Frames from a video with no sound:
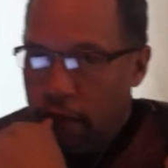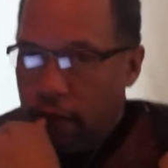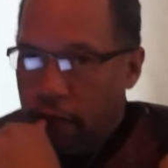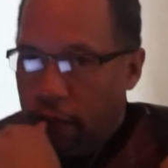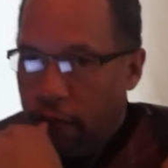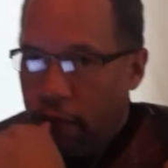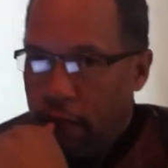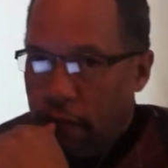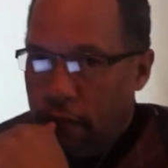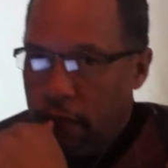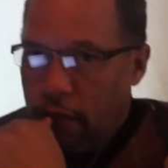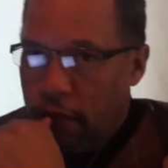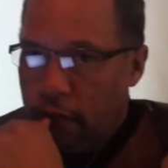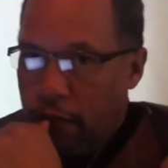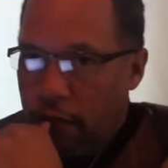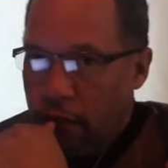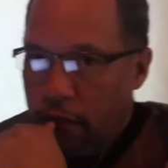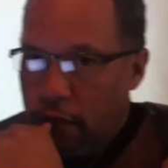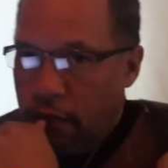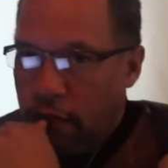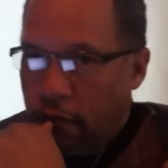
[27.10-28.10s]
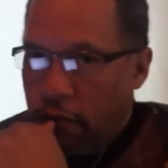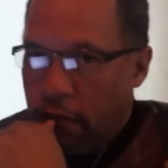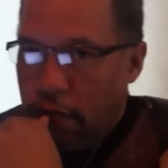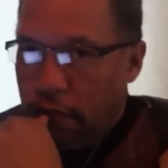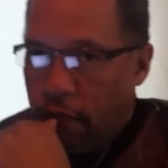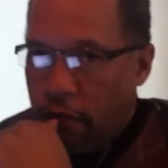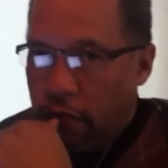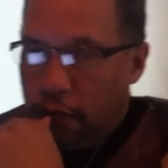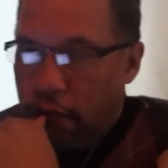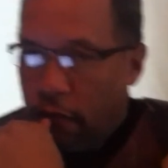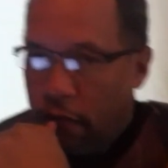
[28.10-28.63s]
citizens here in the
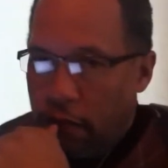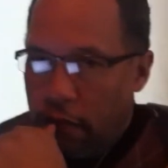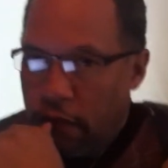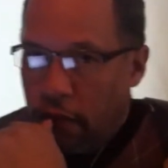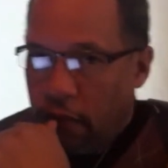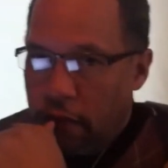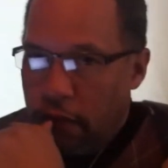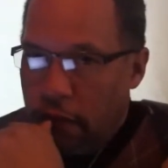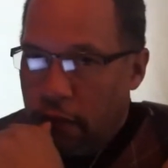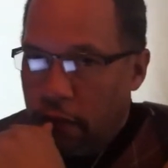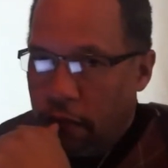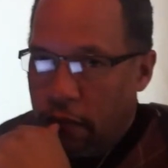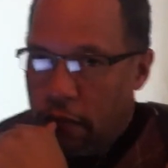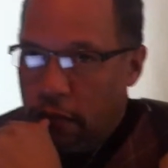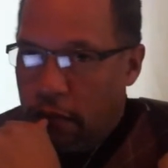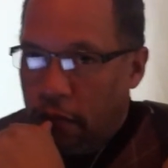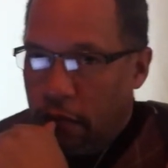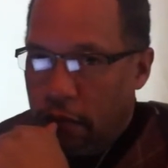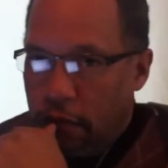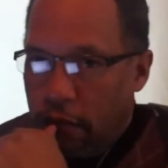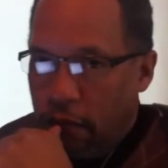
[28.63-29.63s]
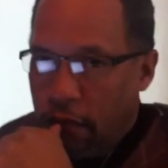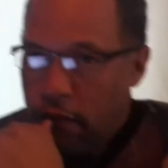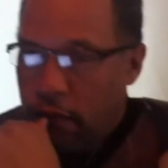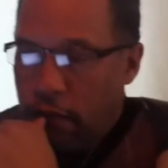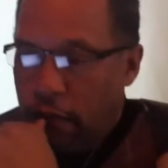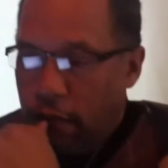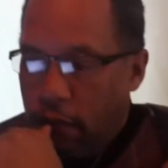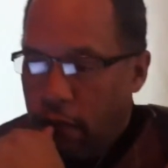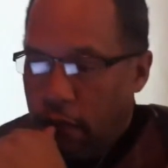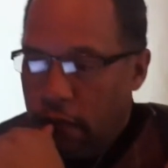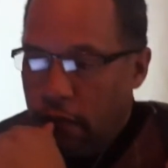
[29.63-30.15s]
ward, and I went around and
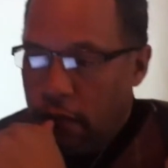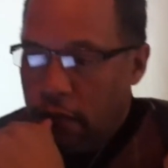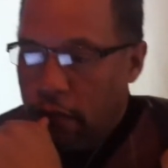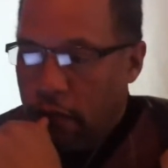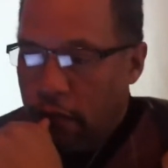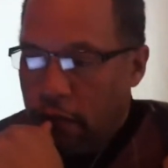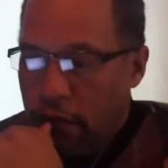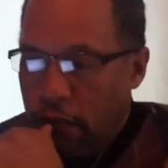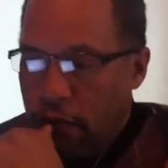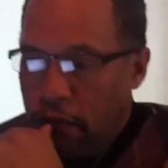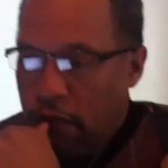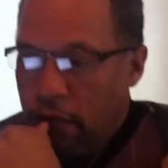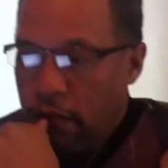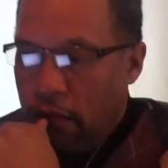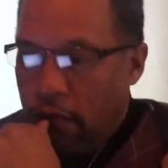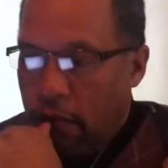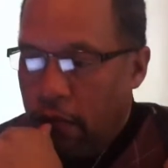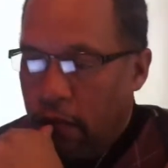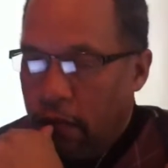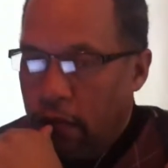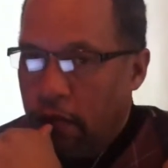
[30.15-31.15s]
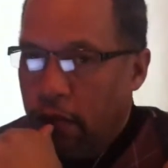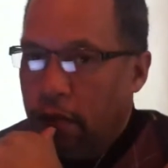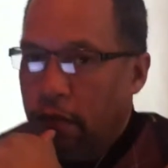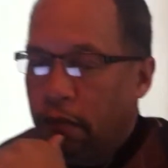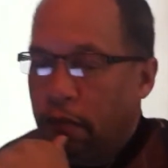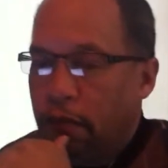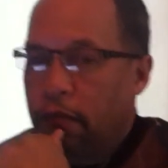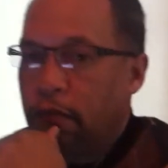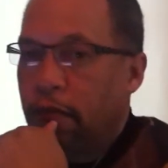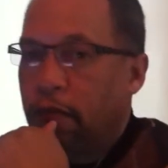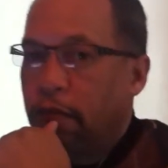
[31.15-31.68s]
asked them if there were any
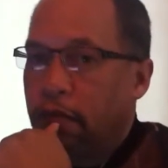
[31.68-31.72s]
things